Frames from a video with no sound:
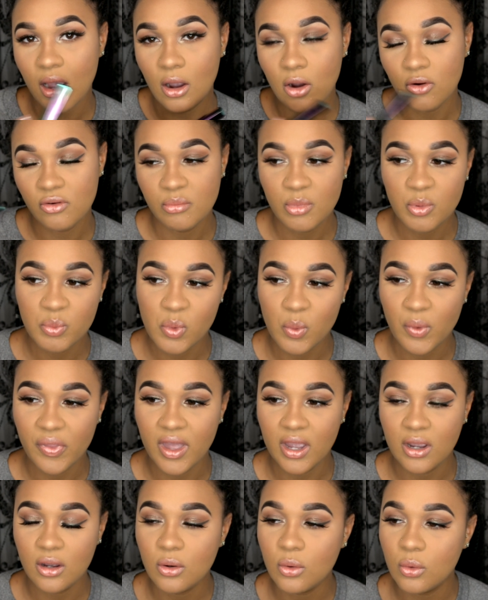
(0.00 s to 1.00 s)
I can't remember what
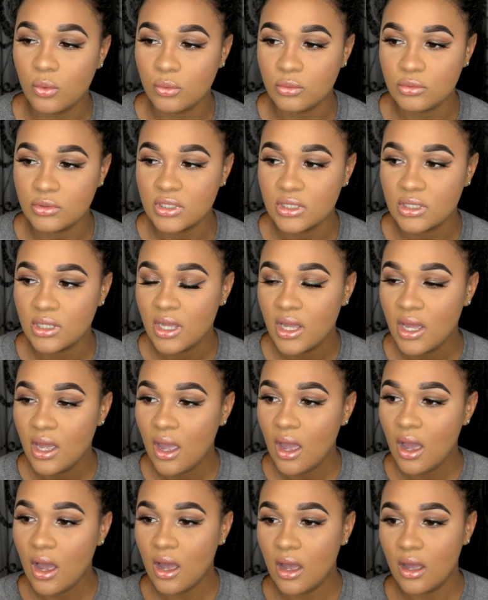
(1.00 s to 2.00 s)
they're called,
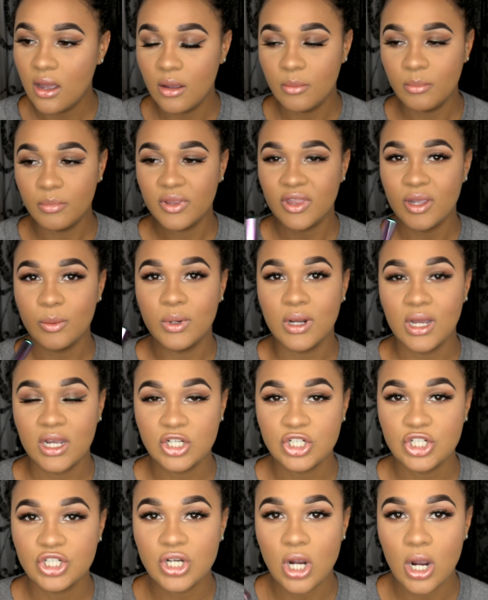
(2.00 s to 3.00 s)
but they were like
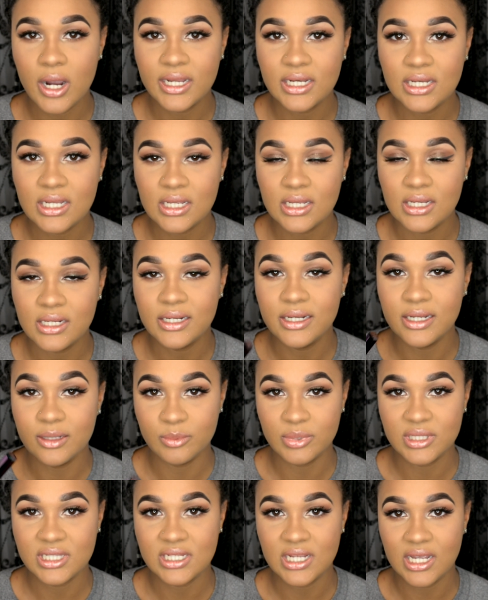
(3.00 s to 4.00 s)
a shiny
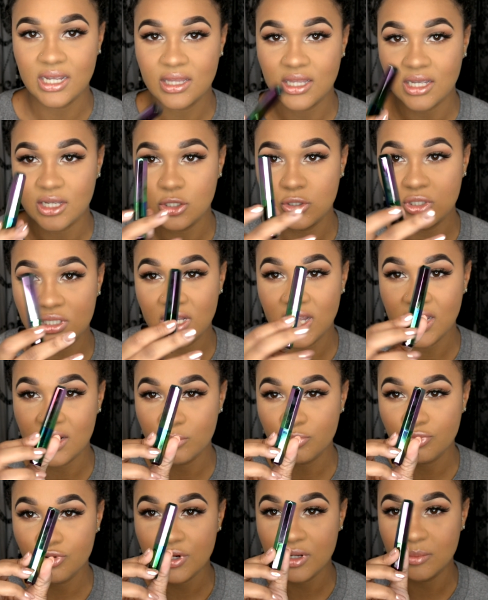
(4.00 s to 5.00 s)
lipstick that I used to
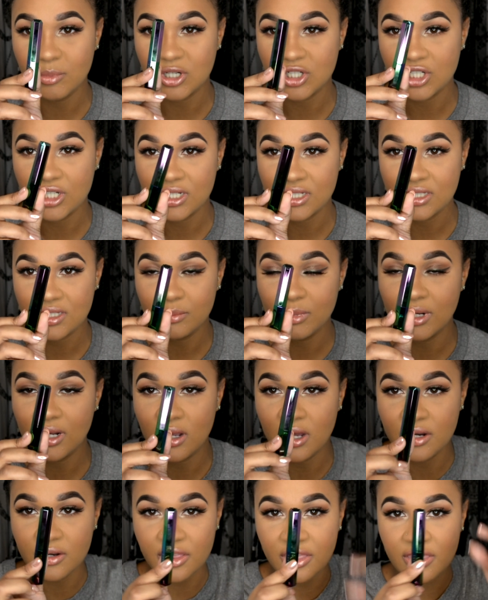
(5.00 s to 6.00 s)
get pretty much in a similar
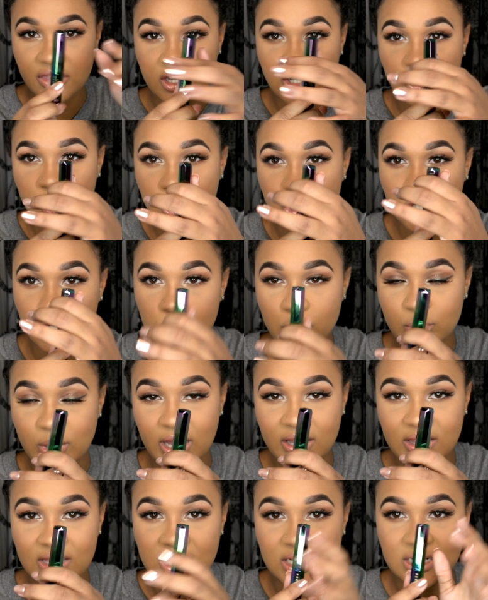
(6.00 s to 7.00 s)
kind of thin tube
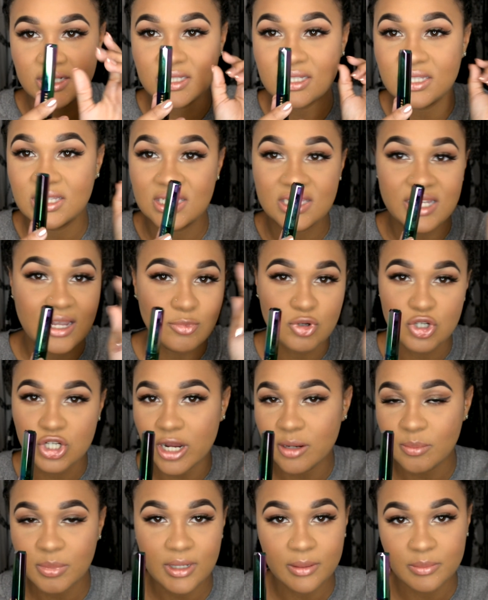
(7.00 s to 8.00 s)
like this, the same
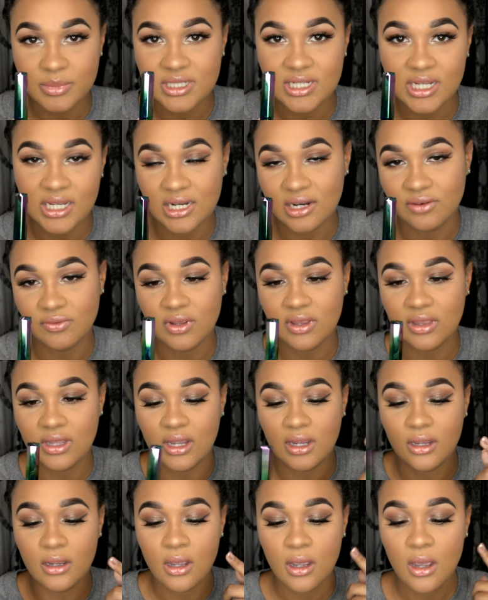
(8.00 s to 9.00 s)
shape lipstick and
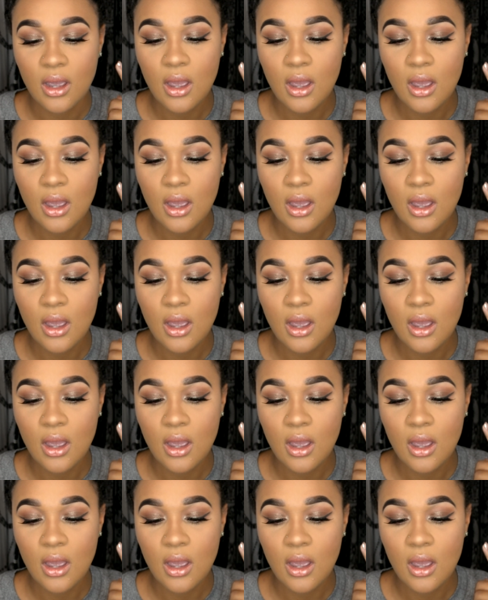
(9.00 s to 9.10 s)
everything.